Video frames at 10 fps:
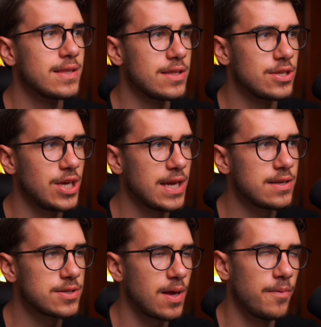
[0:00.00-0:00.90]
there's
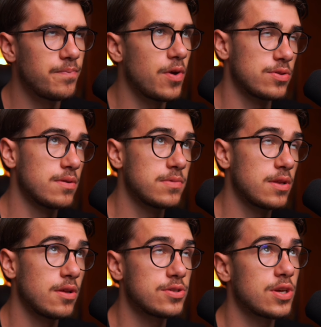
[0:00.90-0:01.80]

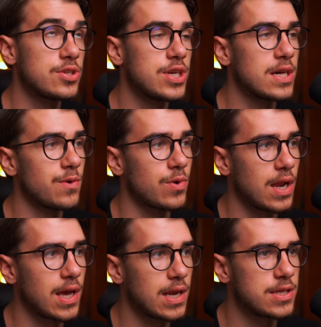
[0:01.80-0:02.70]
a good chance that we're
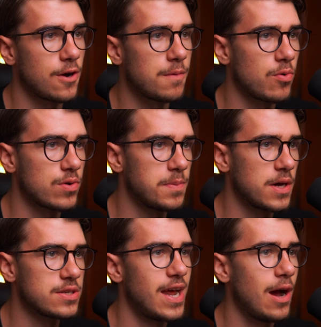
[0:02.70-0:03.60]
going to get a terrible
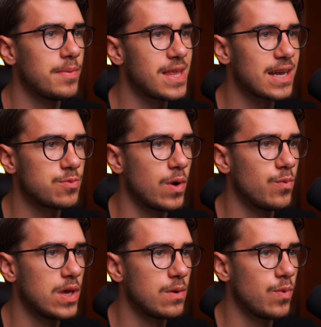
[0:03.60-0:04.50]
response now, but that's when
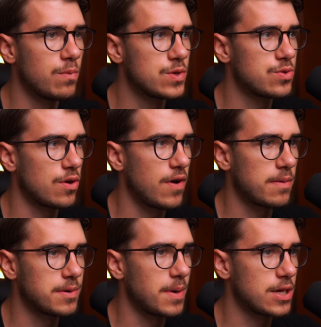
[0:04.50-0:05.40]
we sort of
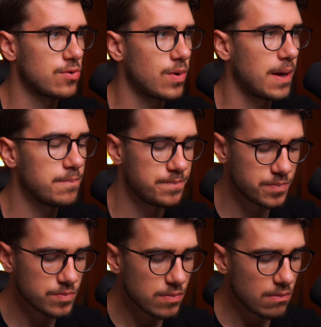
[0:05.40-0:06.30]
optimize, okay?
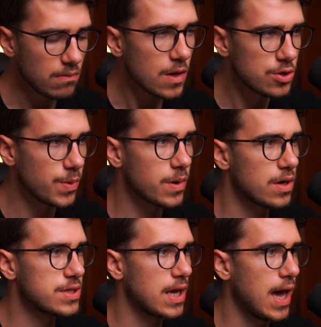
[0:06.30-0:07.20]
So we're going
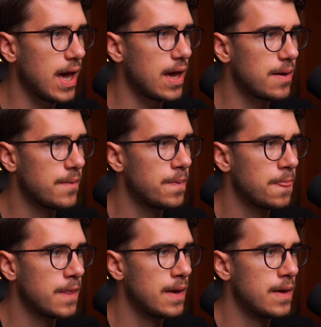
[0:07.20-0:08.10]
to say, hey
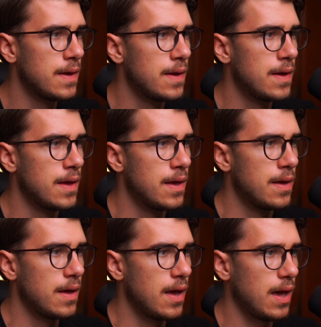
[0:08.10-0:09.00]

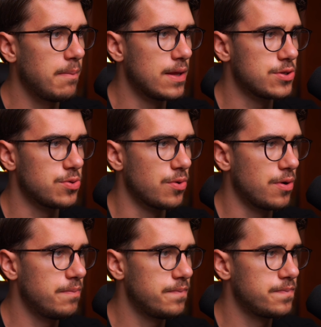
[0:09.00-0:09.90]

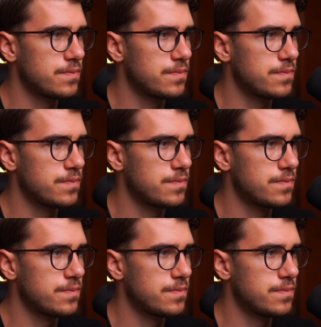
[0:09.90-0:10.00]
mentor,